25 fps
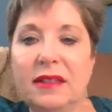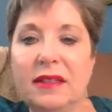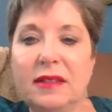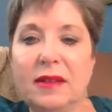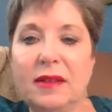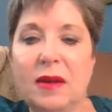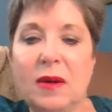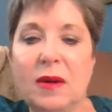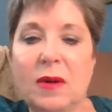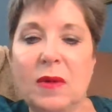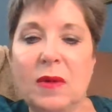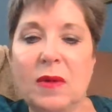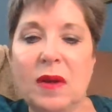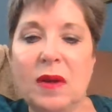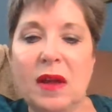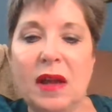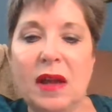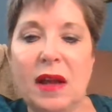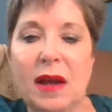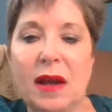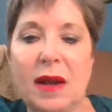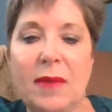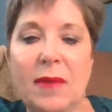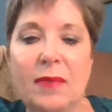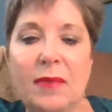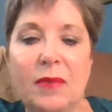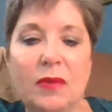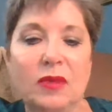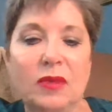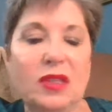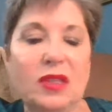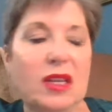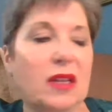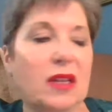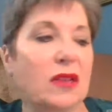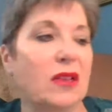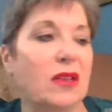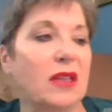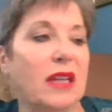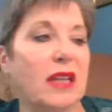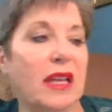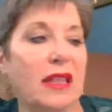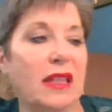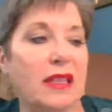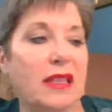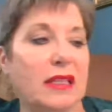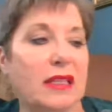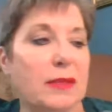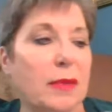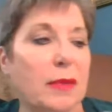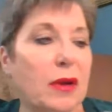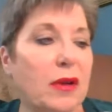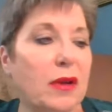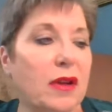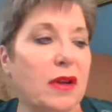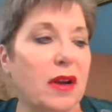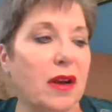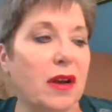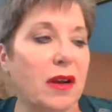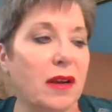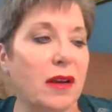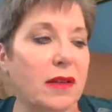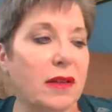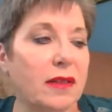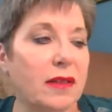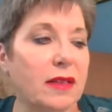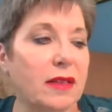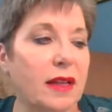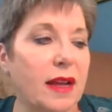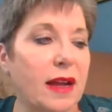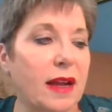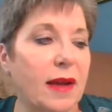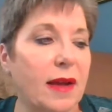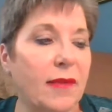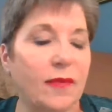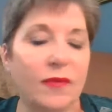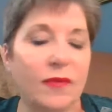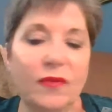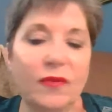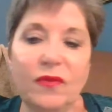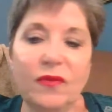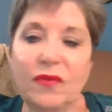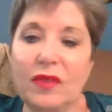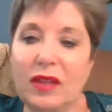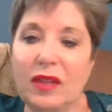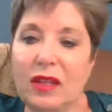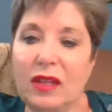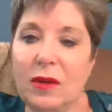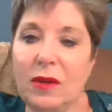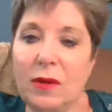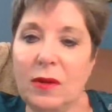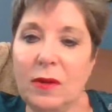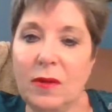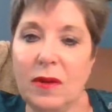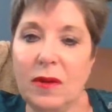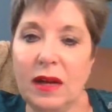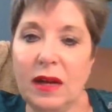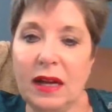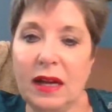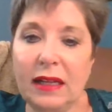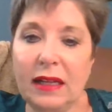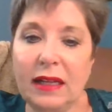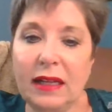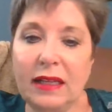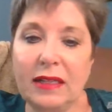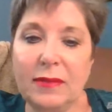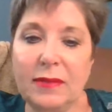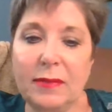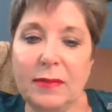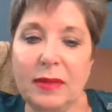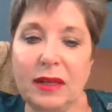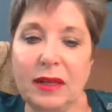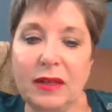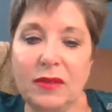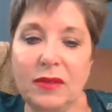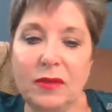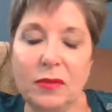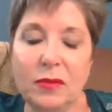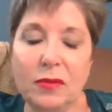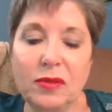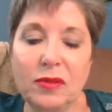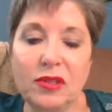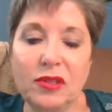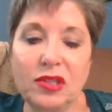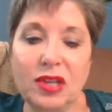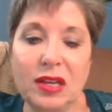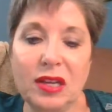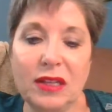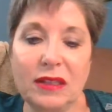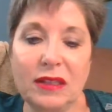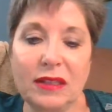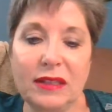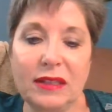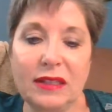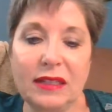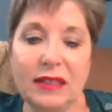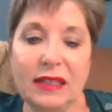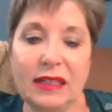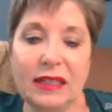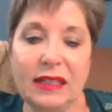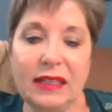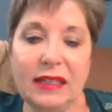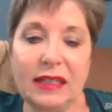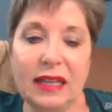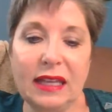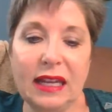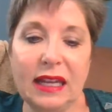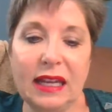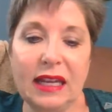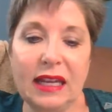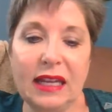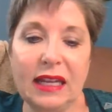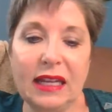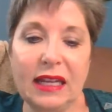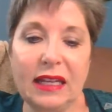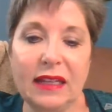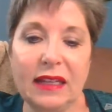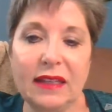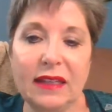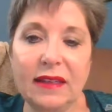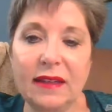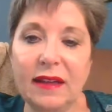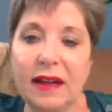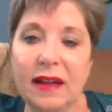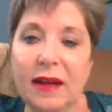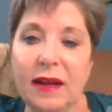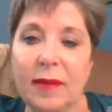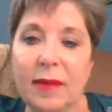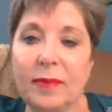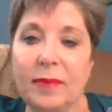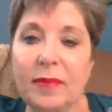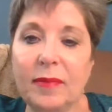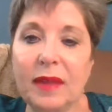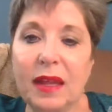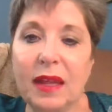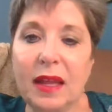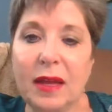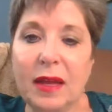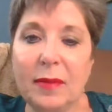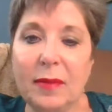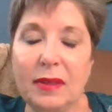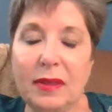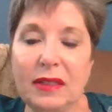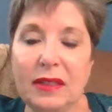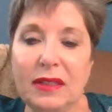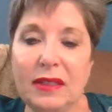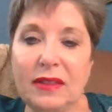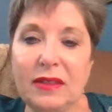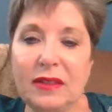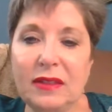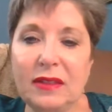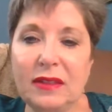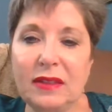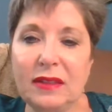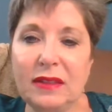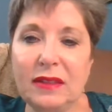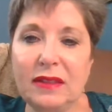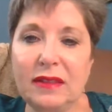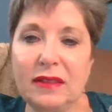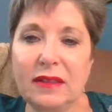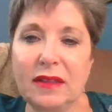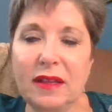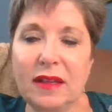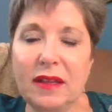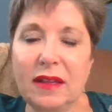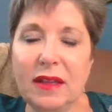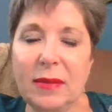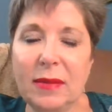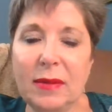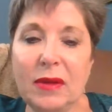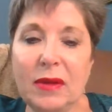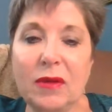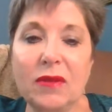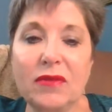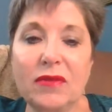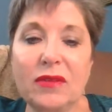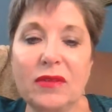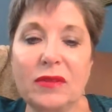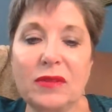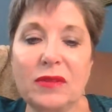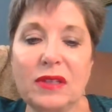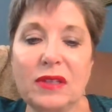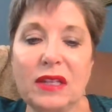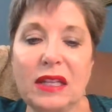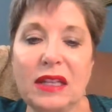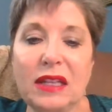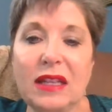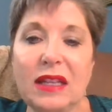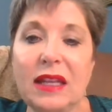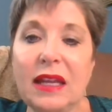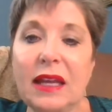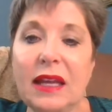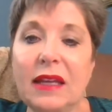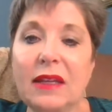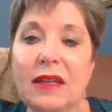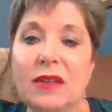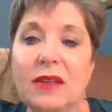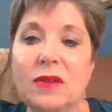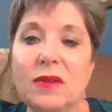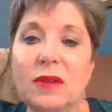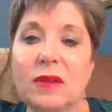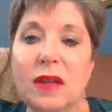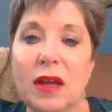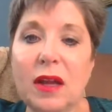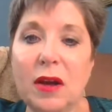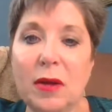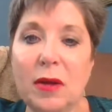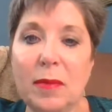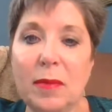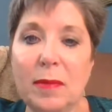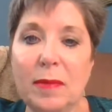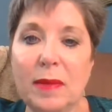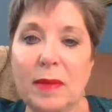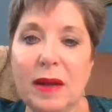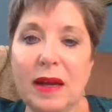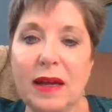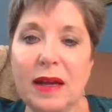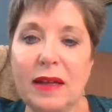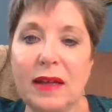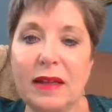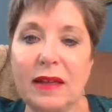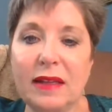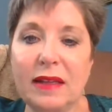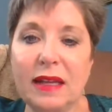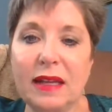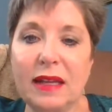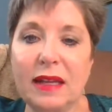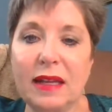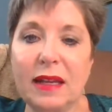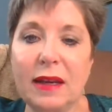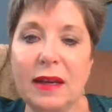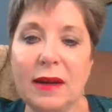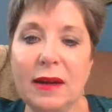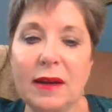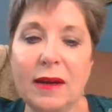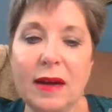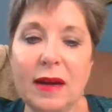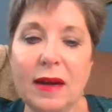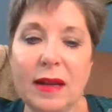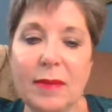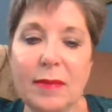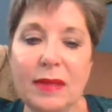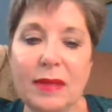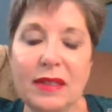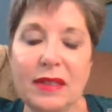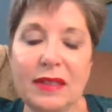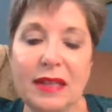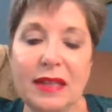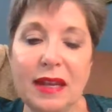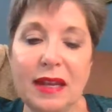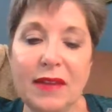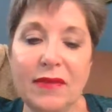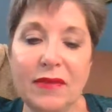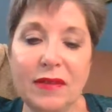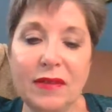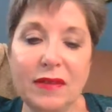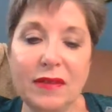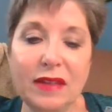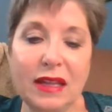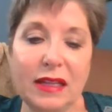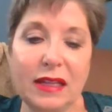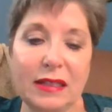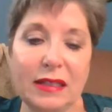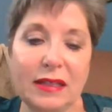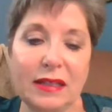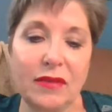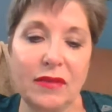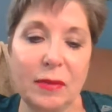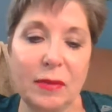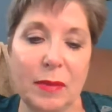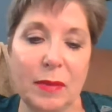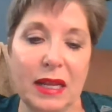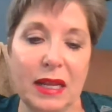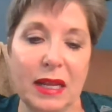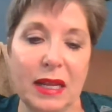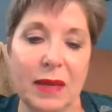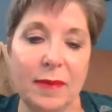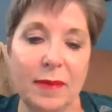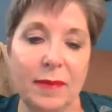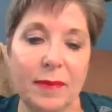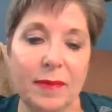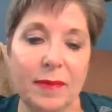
So we'll take a look at the smart cars video on it, but I do appreciate you listening, and please let me know if there's anything I can do to help. Take care and be safe. Thanks, everybody.